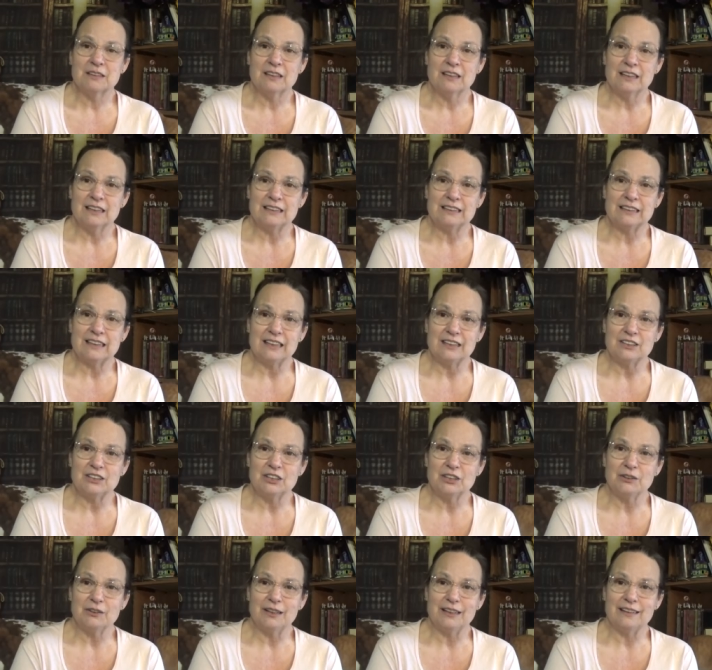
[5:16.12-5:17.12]
let's get
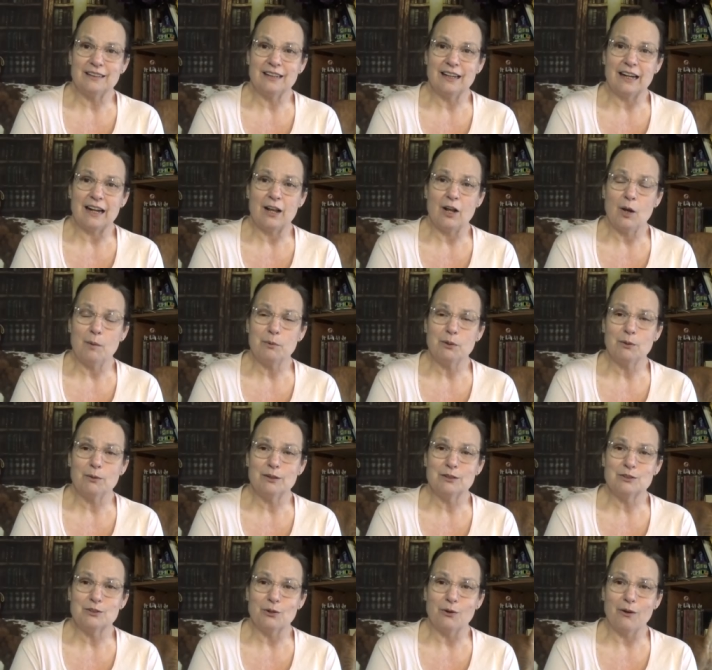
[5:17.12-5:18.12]
to it. And I hope you
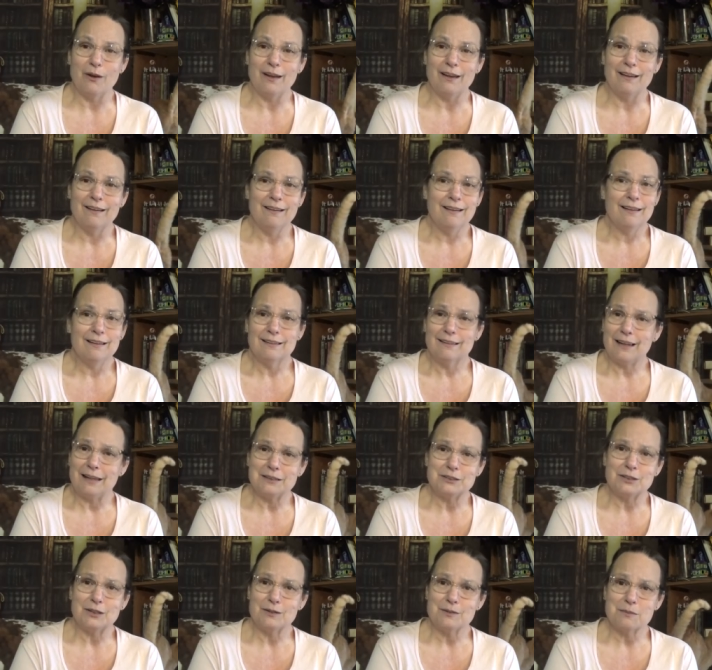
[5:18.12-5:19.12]
enjoy.
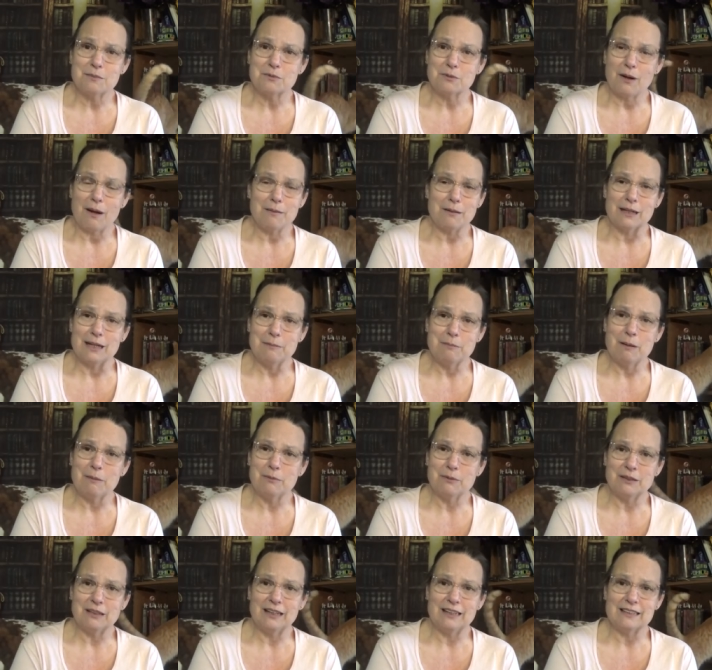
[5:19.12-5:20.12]
Like, share, and subscribe to keep up
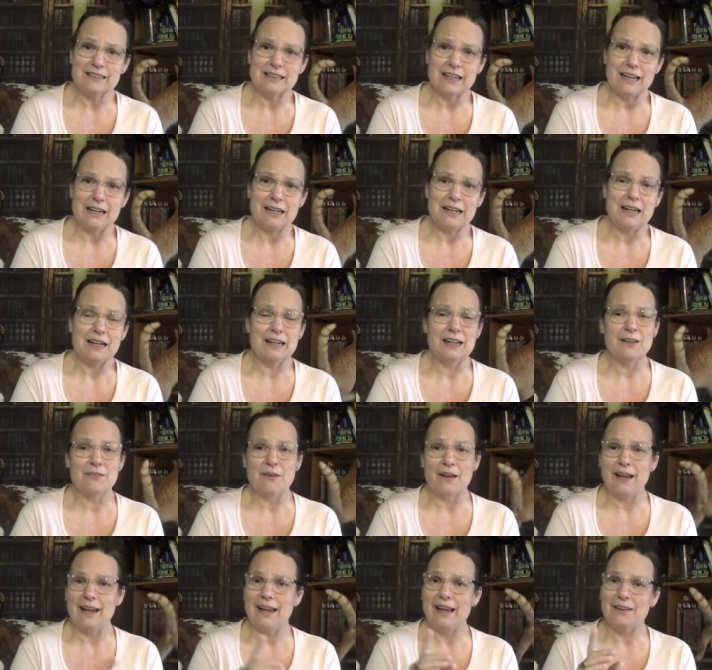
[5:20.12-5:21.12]
with the insanity. And if
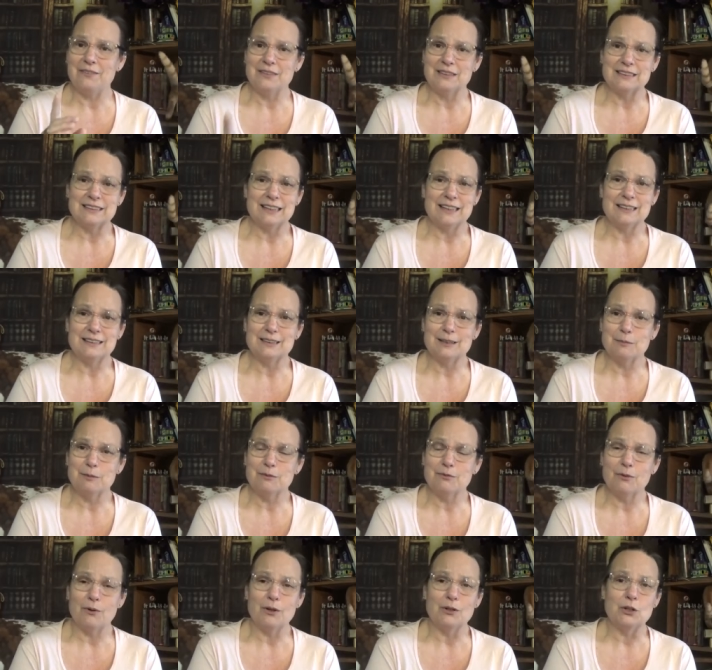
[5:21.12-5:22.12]
I haven't said so
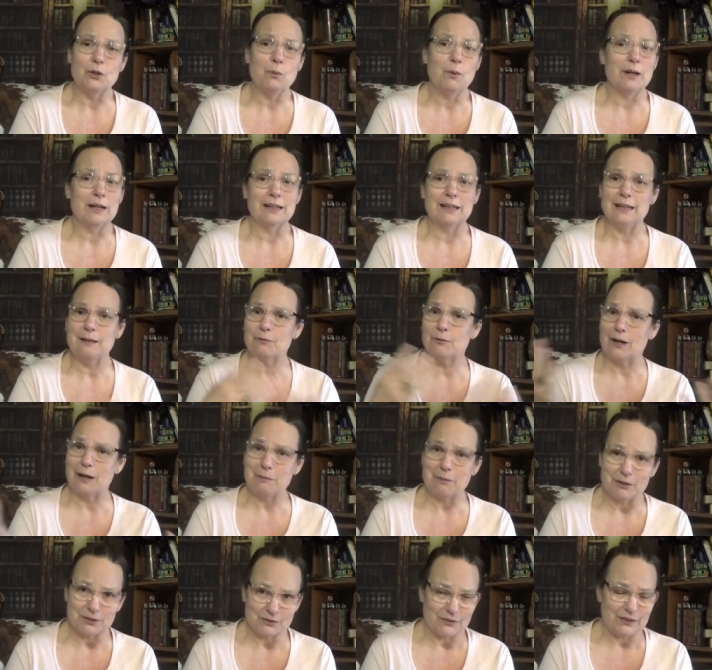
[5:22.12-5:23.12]
before and you want to keep
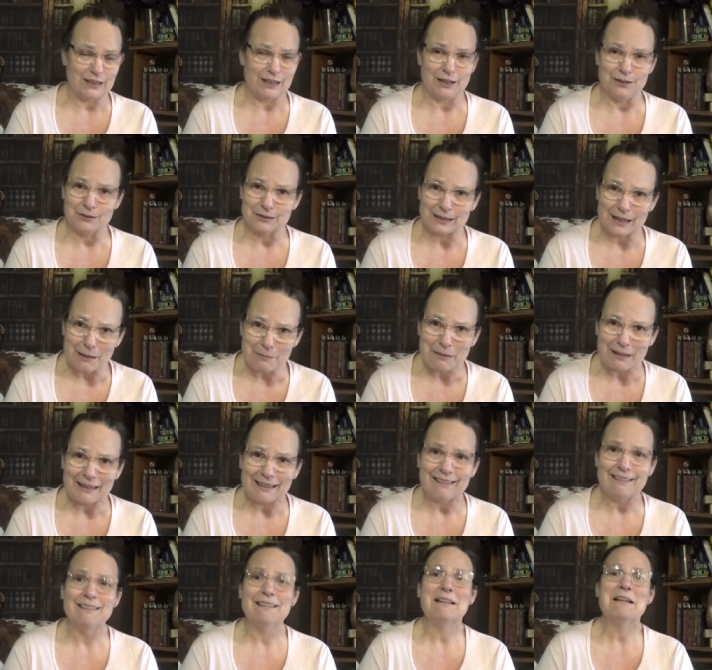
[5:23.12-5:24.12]
Grandma's videos
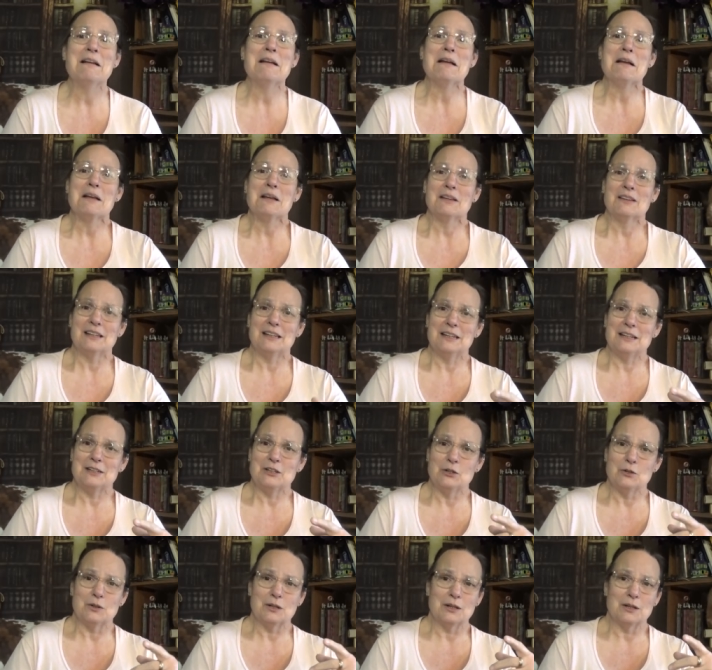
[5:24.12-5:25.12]
coming, then
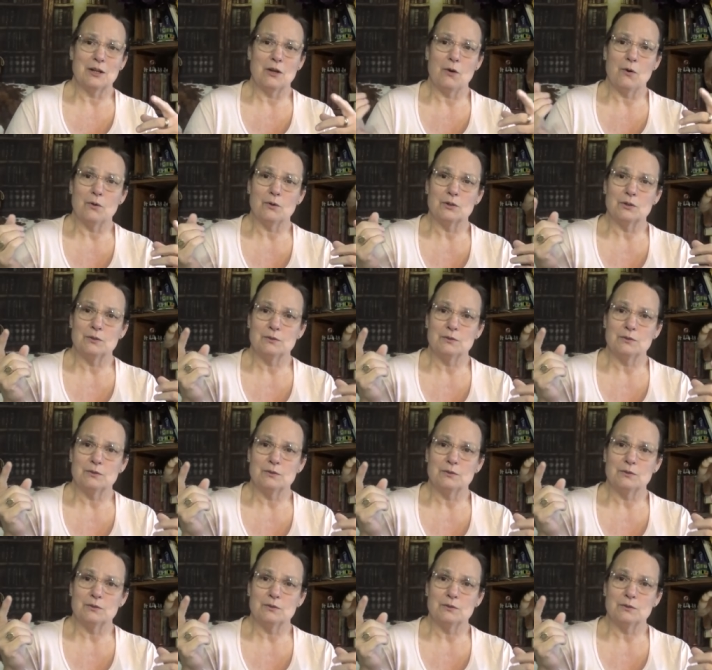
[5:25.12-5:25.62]
you can go